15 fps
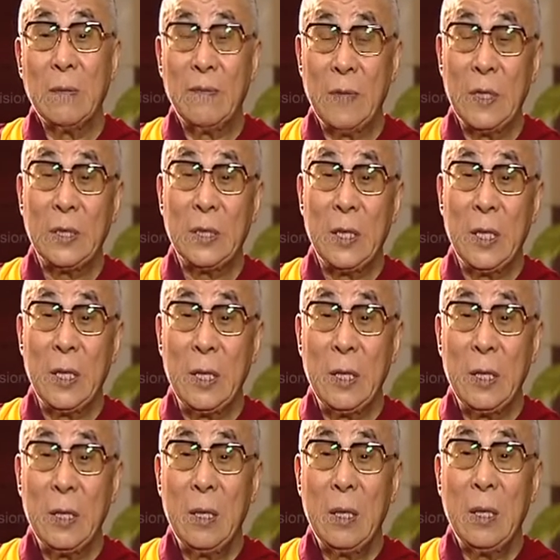Firstly,
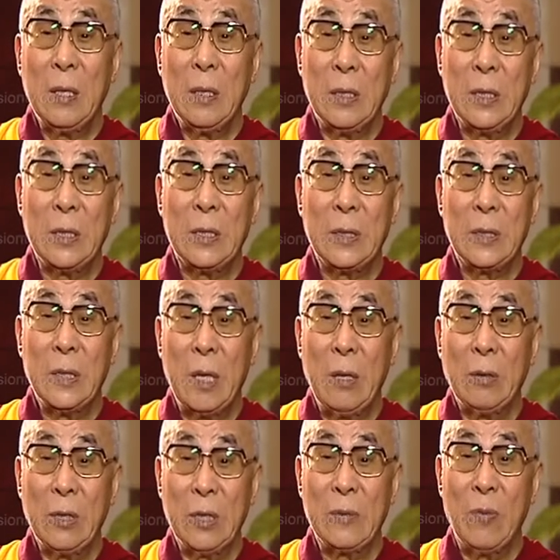this
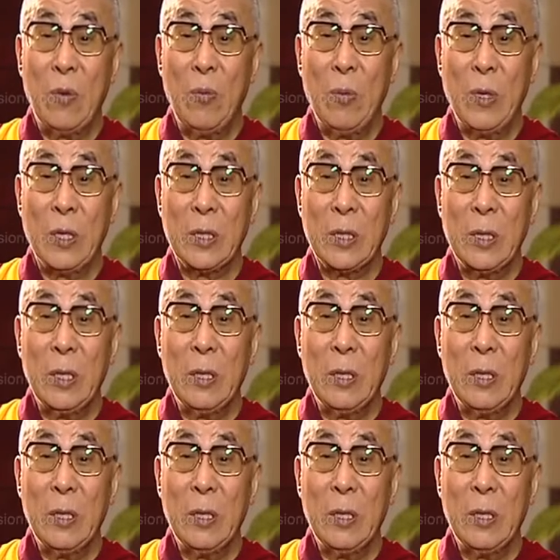moment,